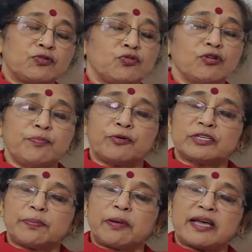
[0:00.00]
don't
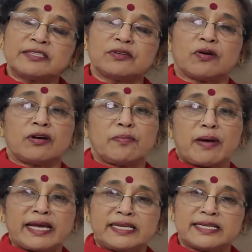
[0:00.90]
put a plus or a
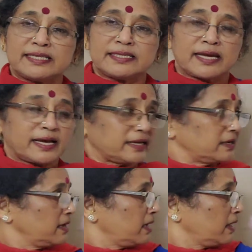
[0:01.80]
minus sign.
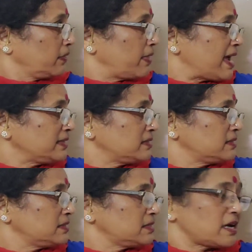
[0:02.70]
That's
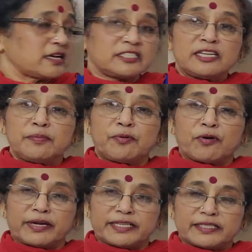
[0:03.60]
the starting
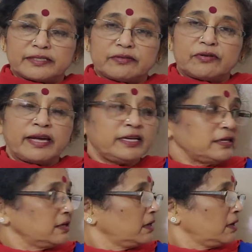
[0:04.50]
point,
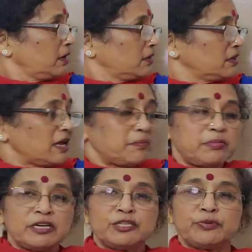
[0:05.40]
right? The
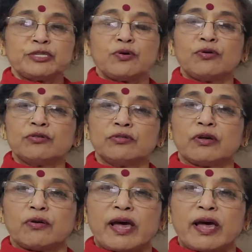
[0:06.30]
numbers which go to the